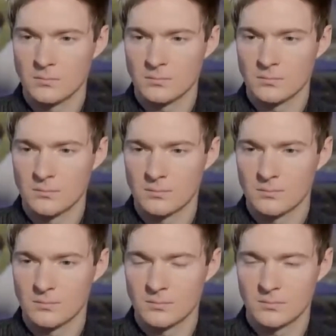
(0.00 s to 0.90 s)

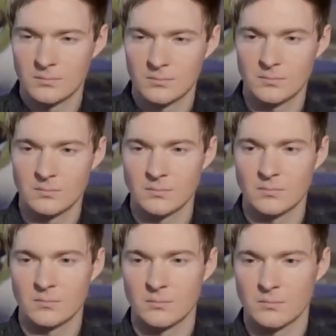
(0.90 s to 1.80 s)

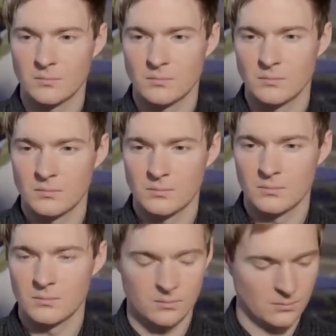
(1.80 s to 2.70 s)

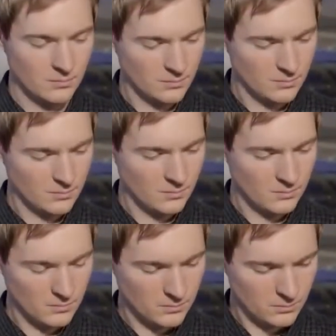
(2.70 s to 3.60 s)

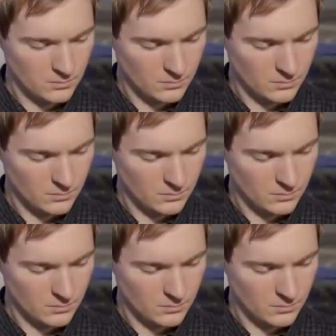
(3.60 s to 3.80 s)
(silent)